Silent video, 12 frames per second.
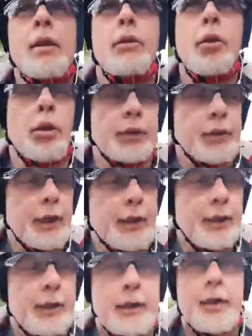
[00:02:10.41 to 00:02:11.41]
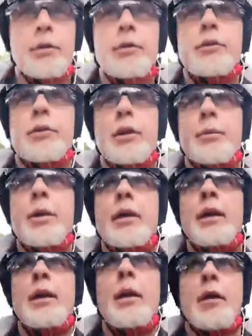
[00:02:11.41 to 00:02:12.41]
not taking any ownership
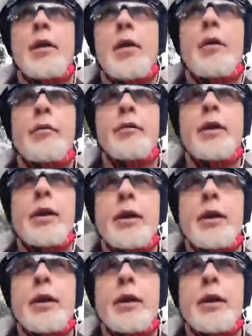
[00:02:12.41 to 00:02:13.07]
of